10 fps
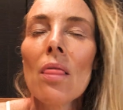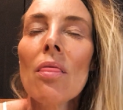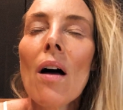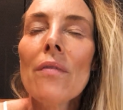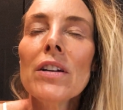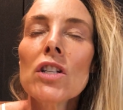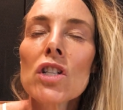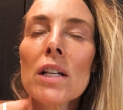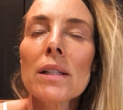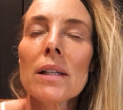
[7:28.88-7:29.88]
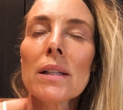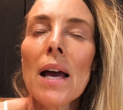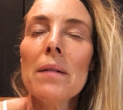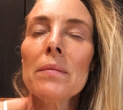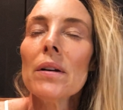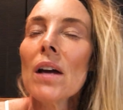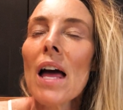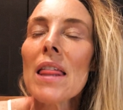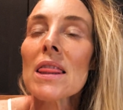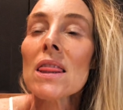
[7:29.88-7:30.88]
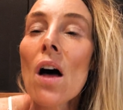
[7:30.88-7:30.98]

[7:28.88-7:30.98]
Loving Jesus and and